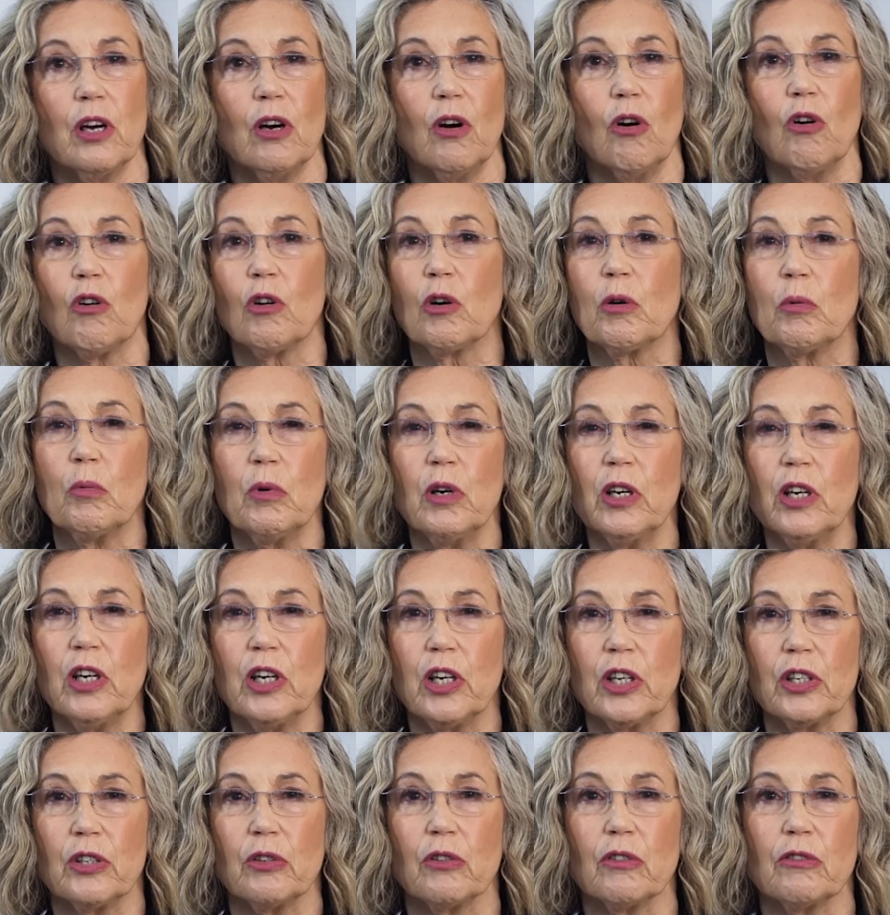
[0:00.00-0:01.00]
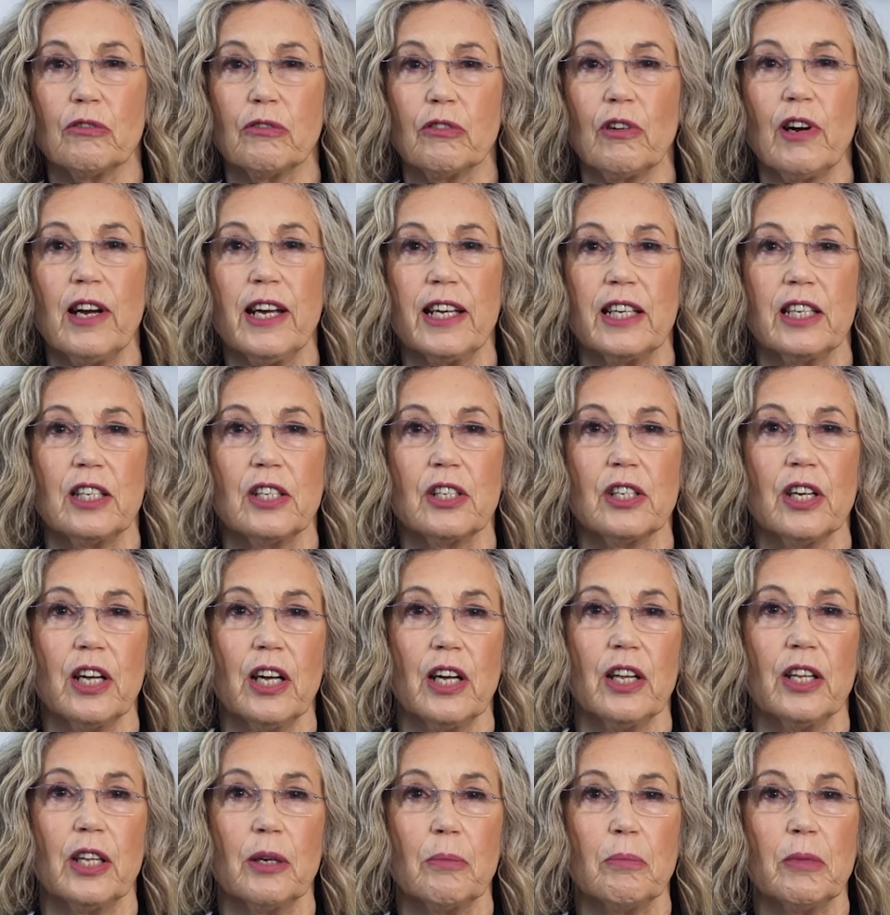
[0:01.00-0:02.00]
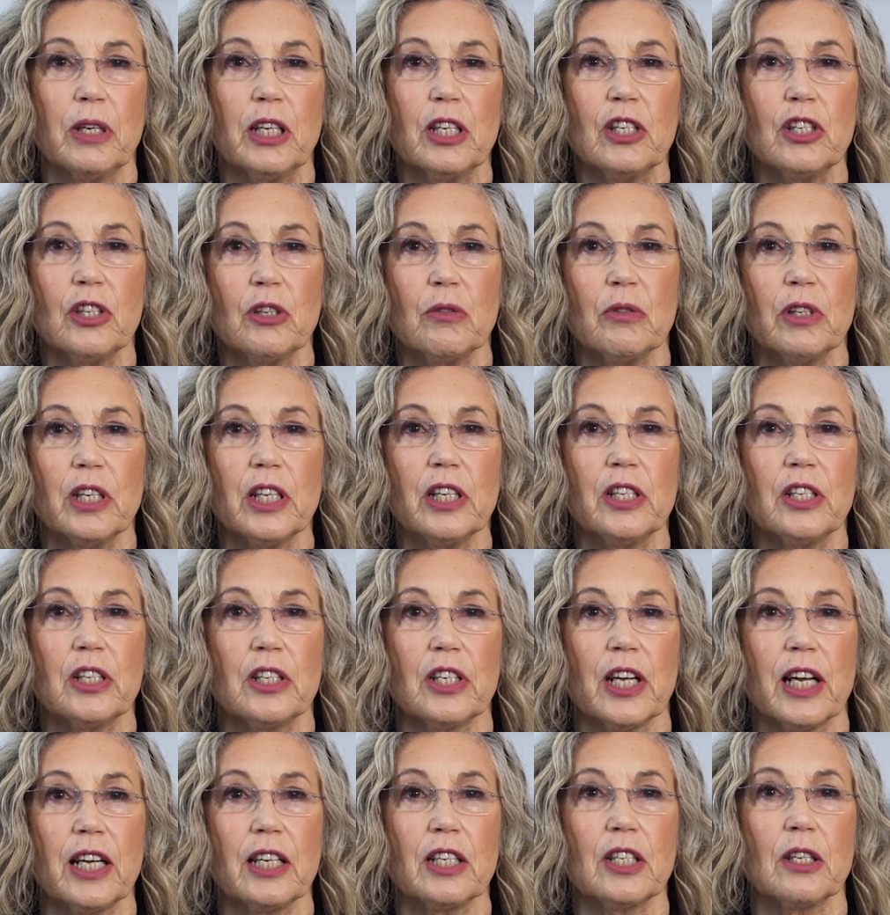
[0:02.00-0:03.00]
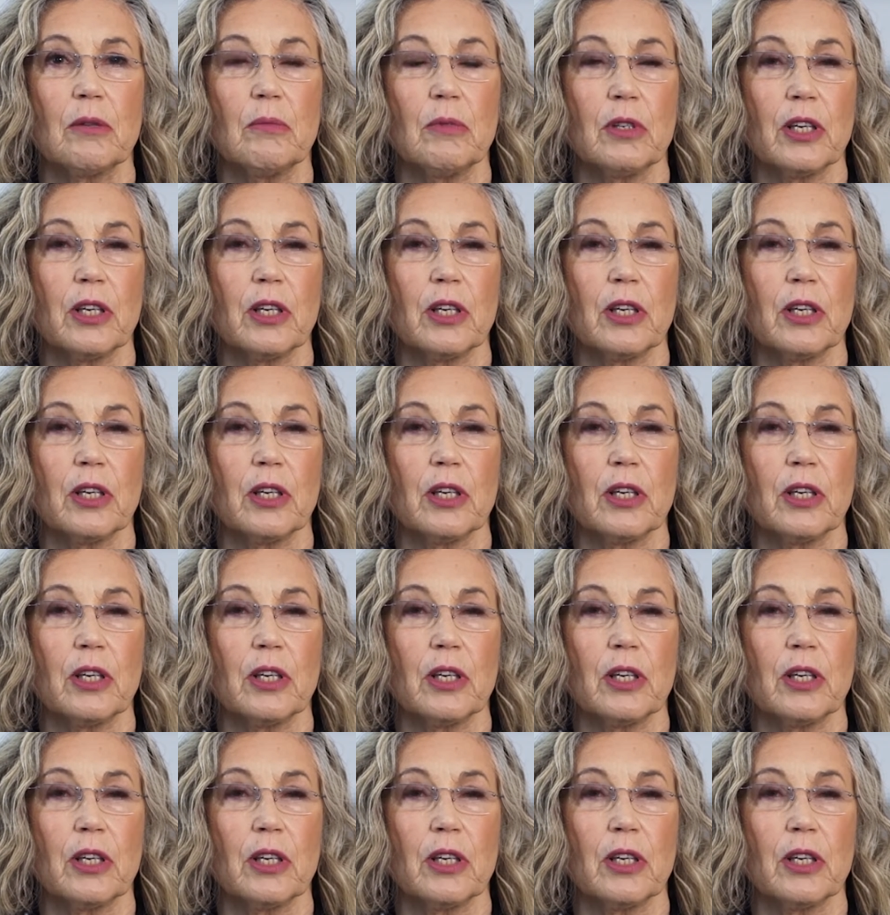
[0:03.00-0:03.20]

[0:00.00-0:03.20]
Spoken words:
or a word or phrase that means you need to take some